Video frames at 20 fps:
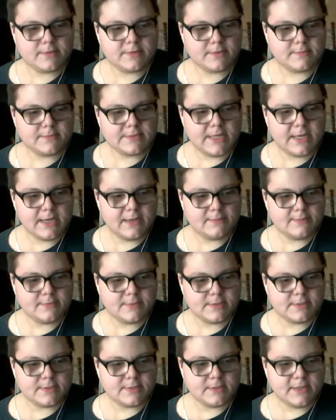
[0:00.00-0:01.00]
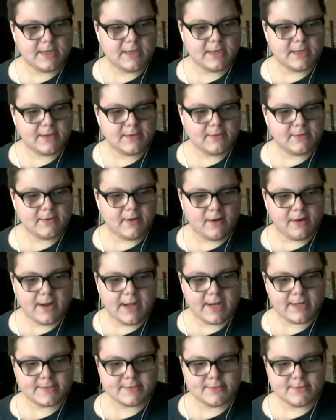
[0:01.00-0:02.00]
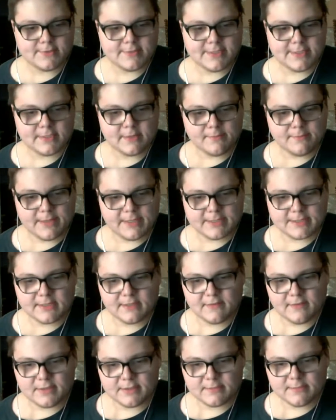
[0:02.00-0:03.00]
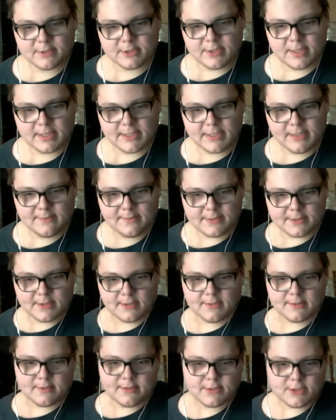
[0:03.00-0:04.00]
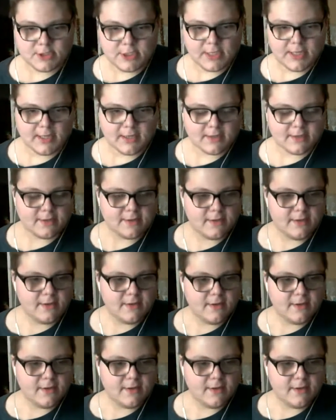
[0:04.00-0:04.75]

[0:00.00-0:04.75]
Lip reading: Sometimes our attitudes get the best of us, and we try to keep each other in check.